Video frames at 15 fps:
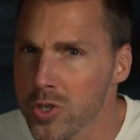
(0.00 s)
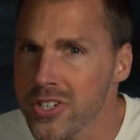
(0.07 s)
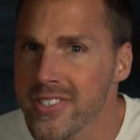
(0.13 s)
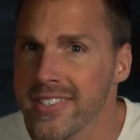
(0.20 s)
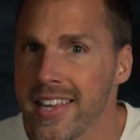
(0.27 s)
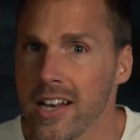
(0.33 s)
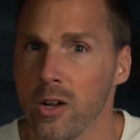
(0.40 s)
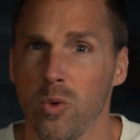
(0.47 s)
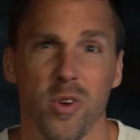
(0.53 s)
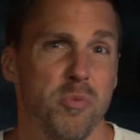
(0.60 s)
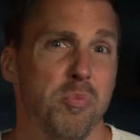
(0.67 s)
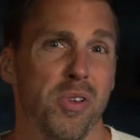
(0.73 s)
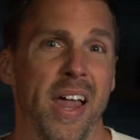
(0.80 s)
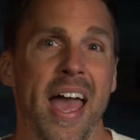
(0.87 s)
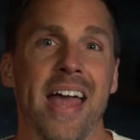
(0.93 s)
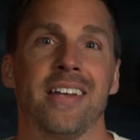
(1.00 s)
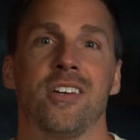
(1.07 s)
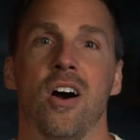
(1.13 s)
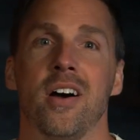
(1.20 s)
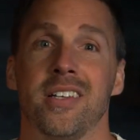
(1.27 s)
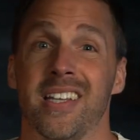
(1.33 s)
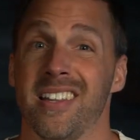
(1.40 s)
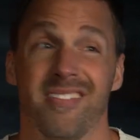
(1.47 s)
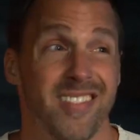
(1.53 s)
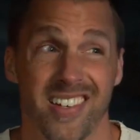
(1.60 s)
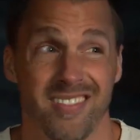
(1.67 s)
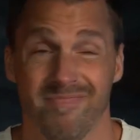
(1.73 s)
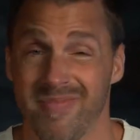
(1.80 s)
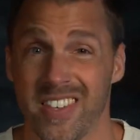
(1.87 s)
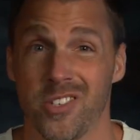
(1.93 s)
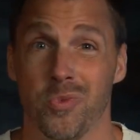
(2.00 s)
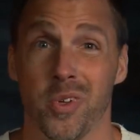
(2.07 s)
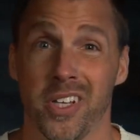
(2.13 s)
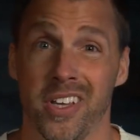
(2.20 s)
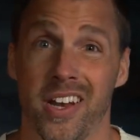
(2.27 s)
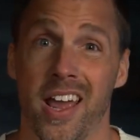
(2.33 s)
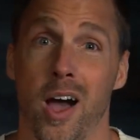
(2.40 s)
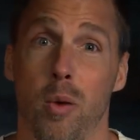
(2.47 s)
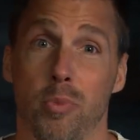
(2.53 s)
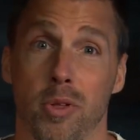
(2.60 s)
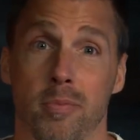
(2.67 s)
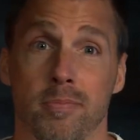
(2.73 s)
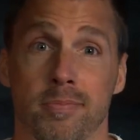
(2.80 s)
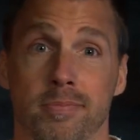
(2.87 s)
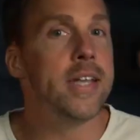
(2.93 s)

just settle with bland content that isn't really going to help them.